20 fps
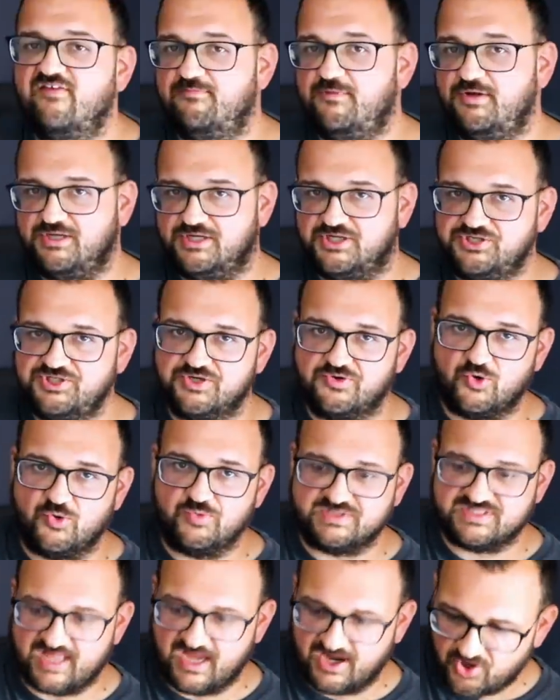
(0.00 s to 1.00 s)
of militia
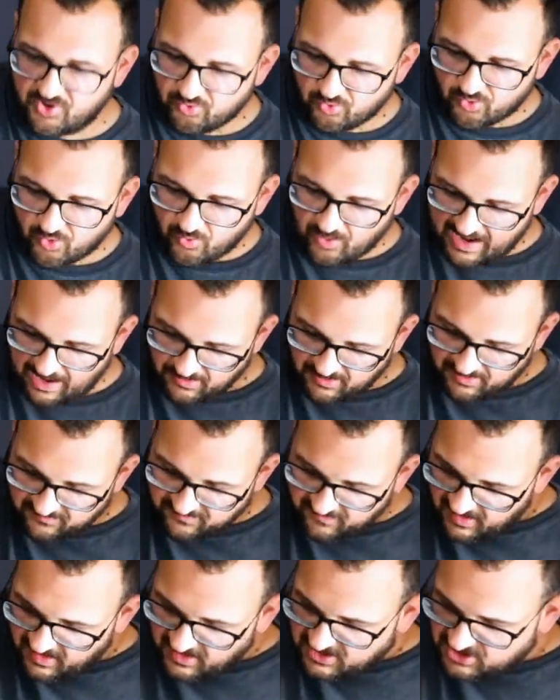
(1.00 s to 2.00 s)
groups that grew out
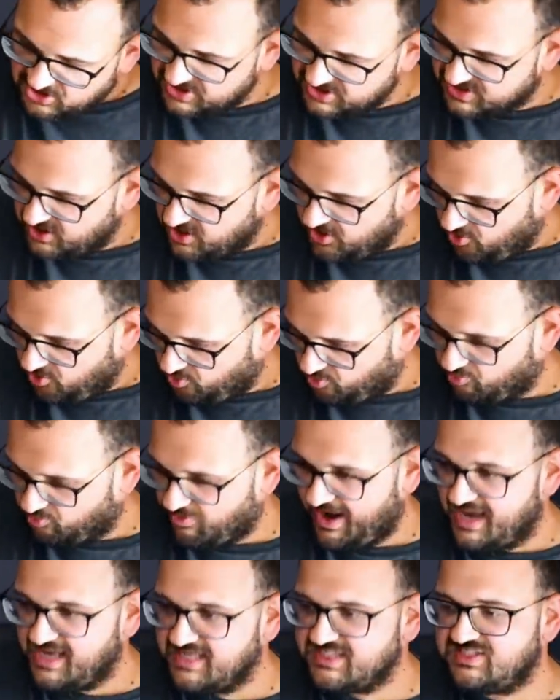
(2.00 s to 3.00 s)
of just
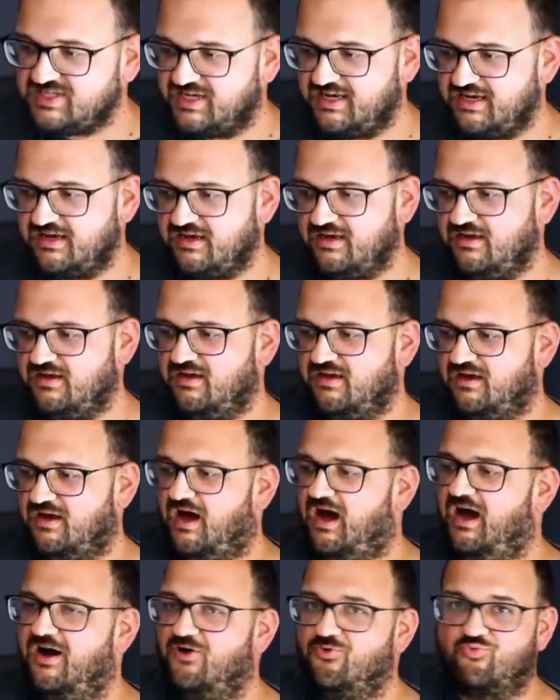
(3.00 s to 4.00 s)
raising
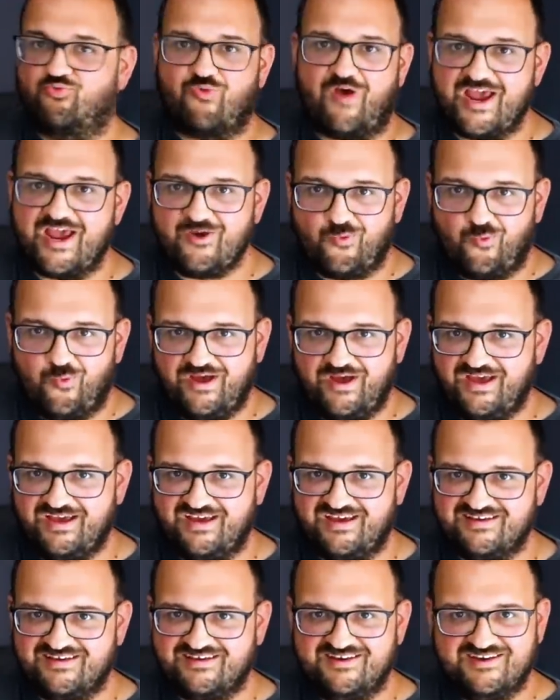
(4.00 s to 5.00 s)

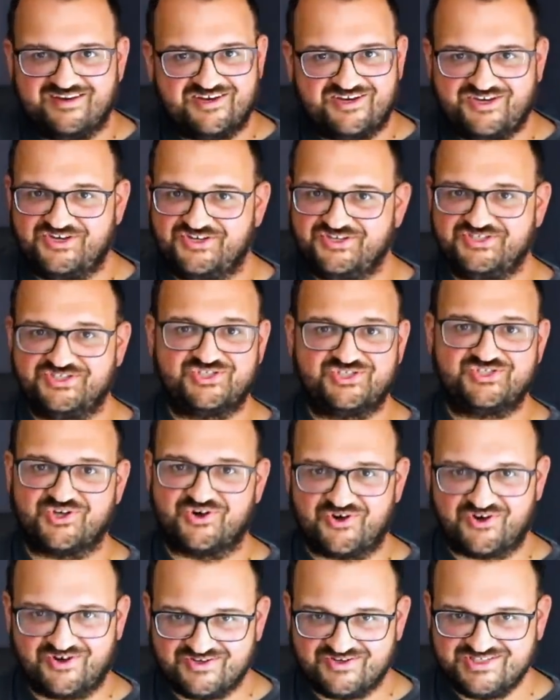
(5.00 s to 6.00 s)
right-wing
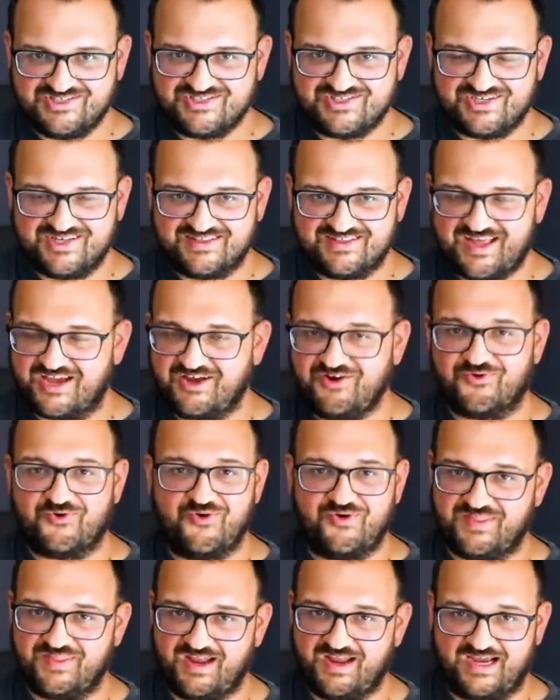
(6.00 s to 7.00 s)
concerns that
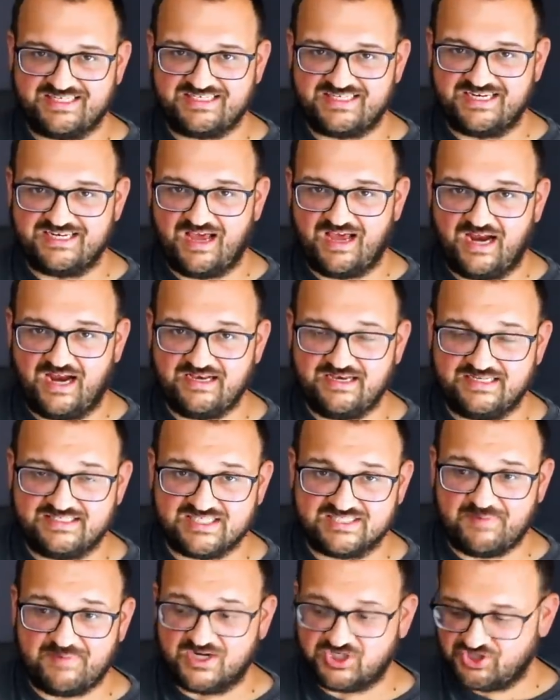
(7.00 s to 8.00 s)
grew in the 1990s,
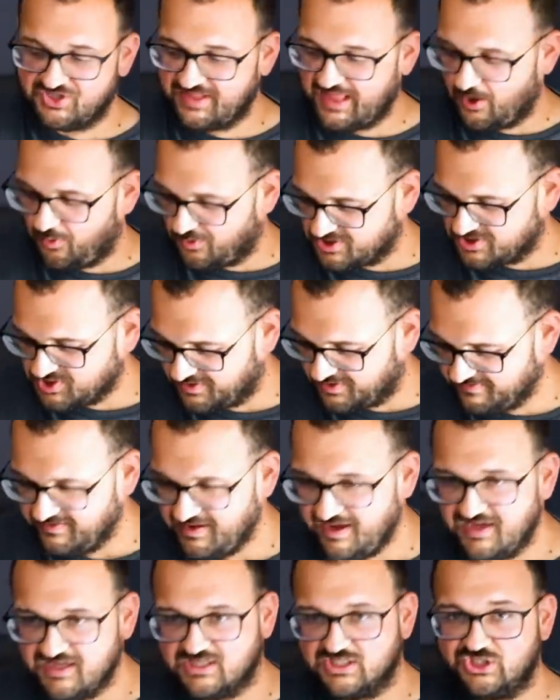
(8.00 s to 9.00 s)
especially that were sort of
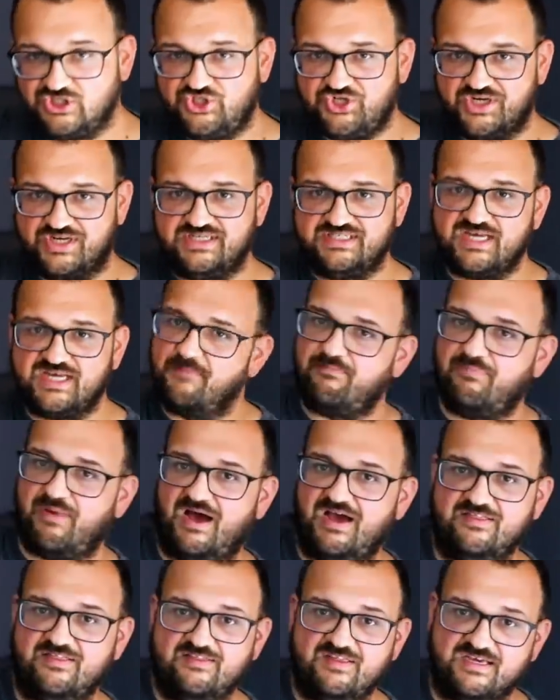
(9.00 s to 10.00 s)
ginned up
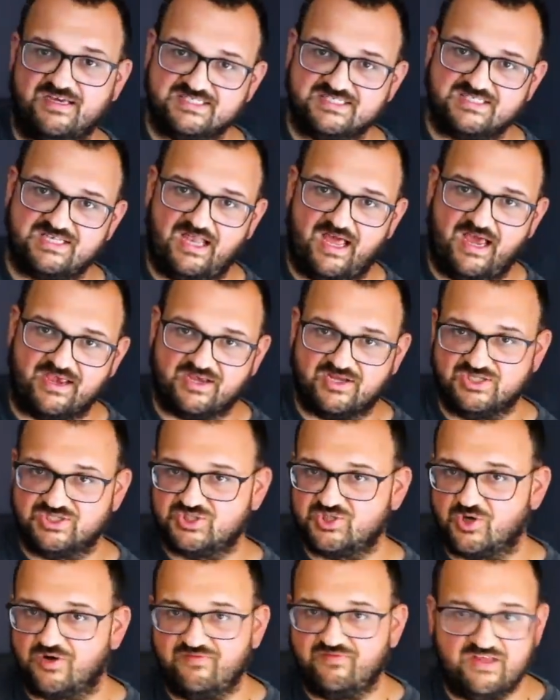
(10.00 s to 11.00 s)
by things like
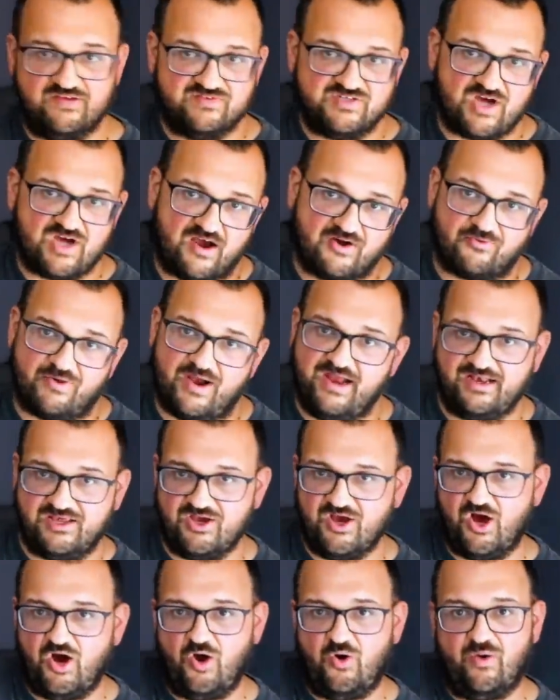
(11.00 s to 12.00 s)
conservative talk
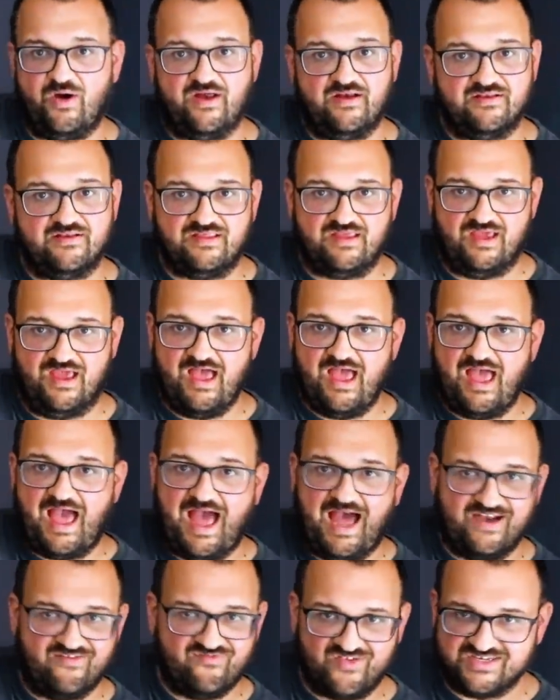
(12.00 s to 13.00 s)
radio and the
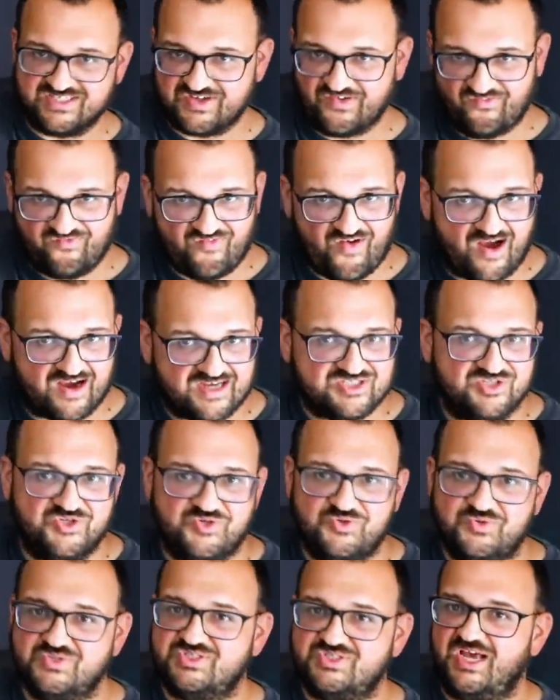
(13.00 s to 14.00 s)
advent of Fox
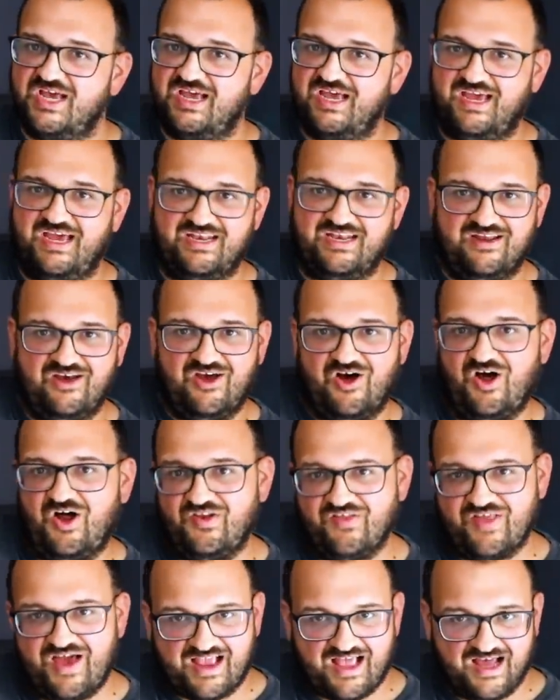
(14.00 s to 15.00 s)
News and
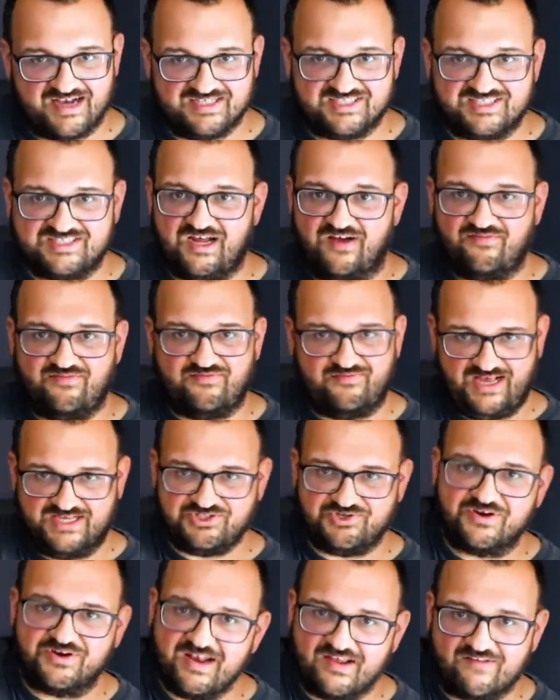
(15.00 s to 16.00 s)
all that kind of stuff
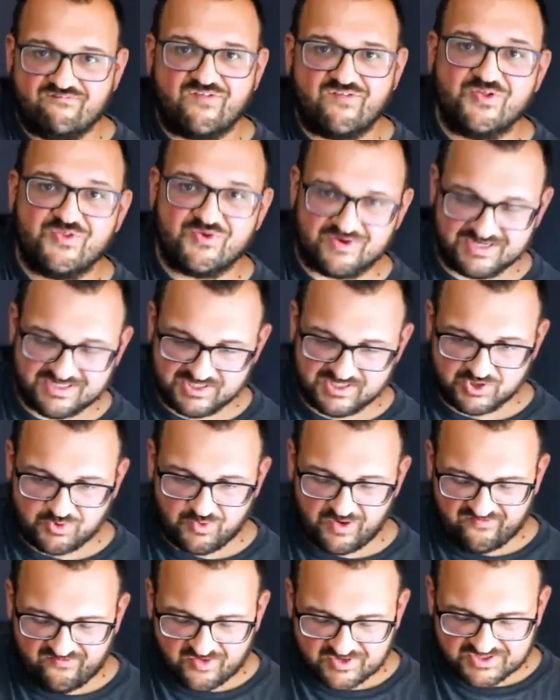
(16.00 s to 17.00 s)
as you're getting further into the
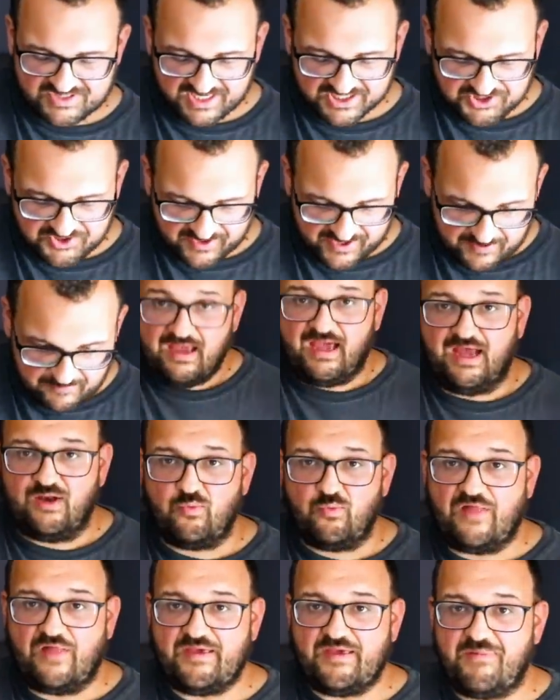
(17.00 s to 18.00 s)
21st century.
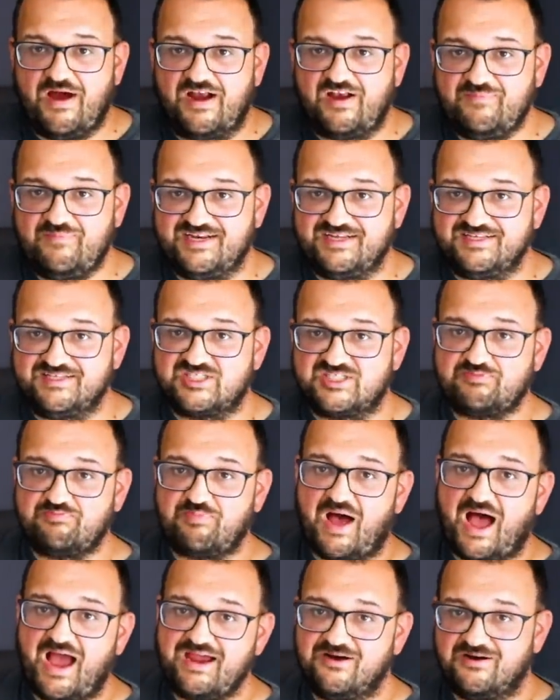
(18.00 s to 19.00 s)
And while they might have been
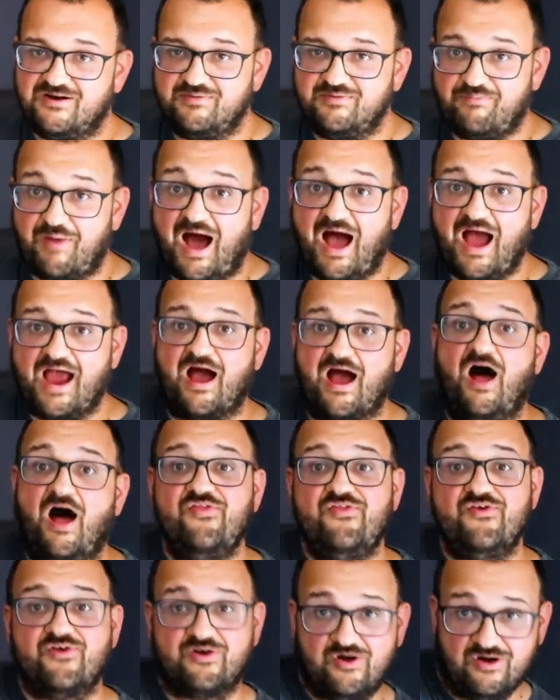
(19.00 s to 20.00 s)
inspired by
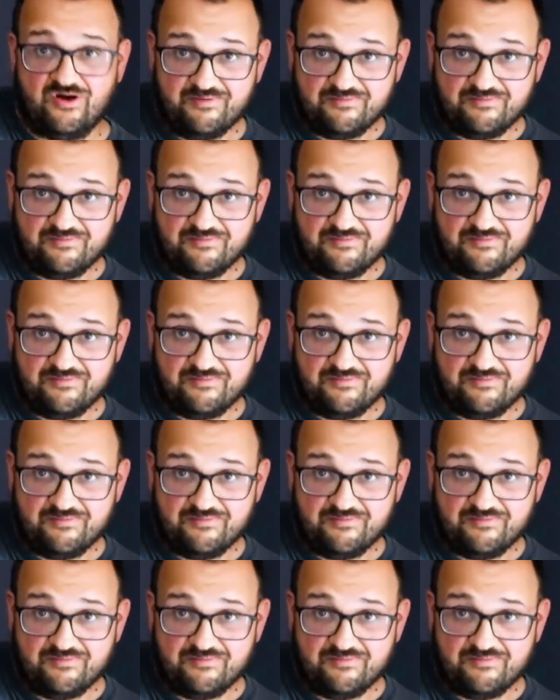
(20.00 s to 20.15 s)
other